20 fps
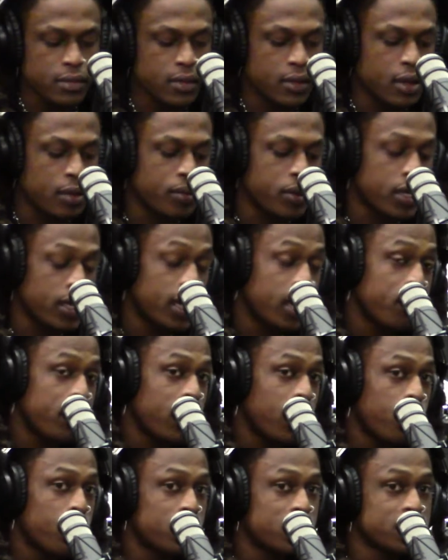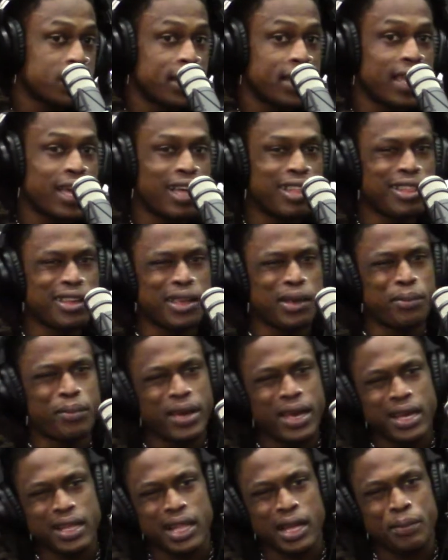But yeah, man, I want to say now looking
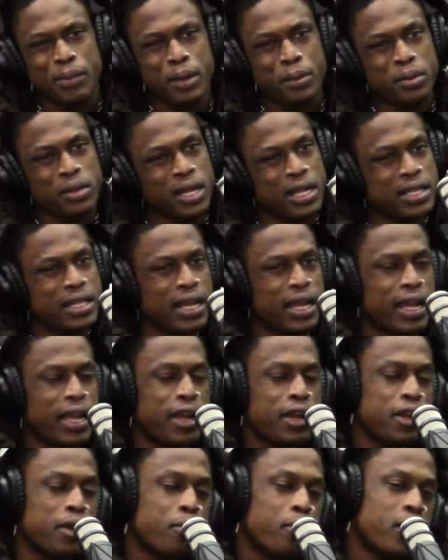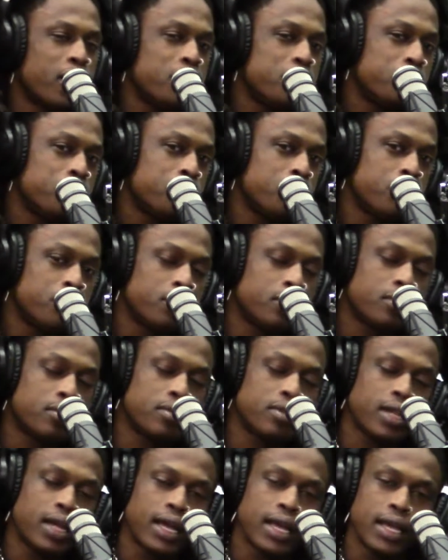back, like people like that, Erykah Badu,
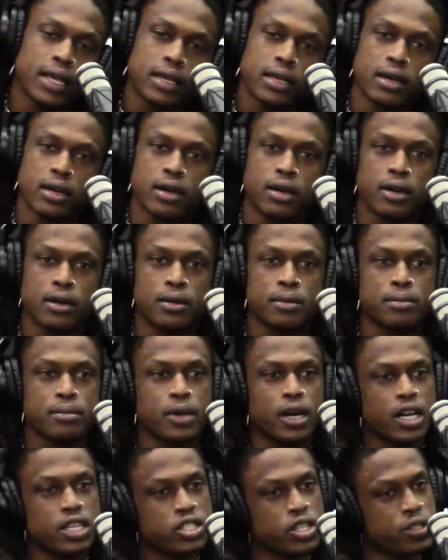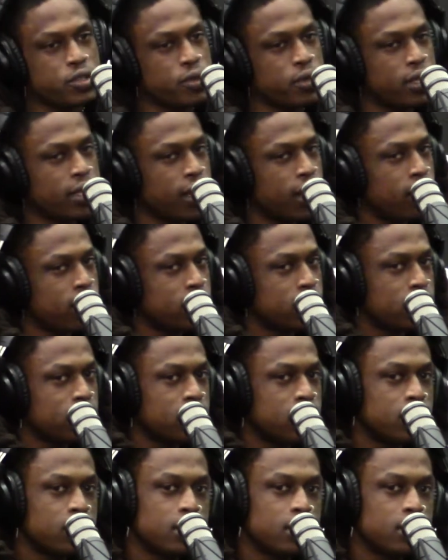like Andre 3000.